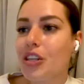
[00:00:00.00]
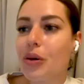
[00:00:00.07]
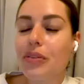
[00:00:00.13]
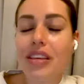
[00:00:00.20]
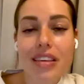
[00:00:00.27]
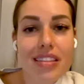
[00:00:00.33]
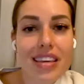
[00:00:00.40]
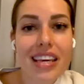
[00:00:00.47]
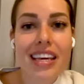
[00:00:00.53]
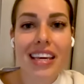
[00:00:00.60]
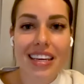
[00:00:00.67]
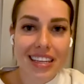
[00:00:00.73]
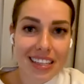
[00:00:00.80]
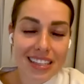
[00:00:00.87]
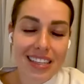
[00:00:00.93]
The only
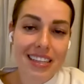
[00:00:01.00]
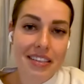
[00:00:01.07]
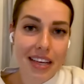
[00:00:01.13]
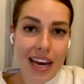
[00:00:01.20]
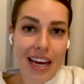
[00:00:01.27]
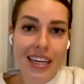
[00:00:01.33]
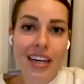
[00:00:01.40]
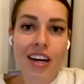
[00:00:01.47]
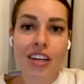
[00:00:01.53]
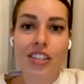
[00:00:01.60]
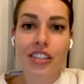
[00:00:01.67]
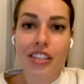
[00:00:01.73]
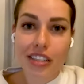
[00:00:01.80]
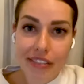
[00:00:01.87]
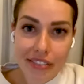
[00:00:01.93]
thing is is that
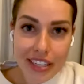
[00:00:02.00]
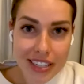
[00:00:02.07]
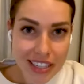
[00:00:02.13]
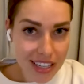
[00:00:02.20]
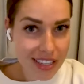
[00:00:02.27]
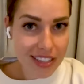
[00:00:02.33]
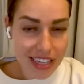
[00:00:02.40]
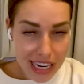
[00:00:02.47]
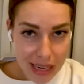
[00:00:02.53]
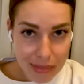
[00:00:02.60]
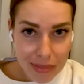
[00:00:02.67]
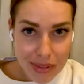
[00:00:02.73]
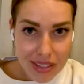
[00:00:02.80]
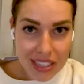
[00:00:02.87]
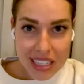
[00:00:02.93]
our nervous
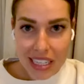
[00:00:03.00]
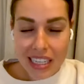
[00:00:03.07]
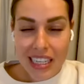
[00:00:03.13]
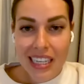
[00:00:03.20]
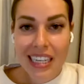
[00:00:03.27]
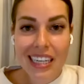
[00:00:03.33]
systems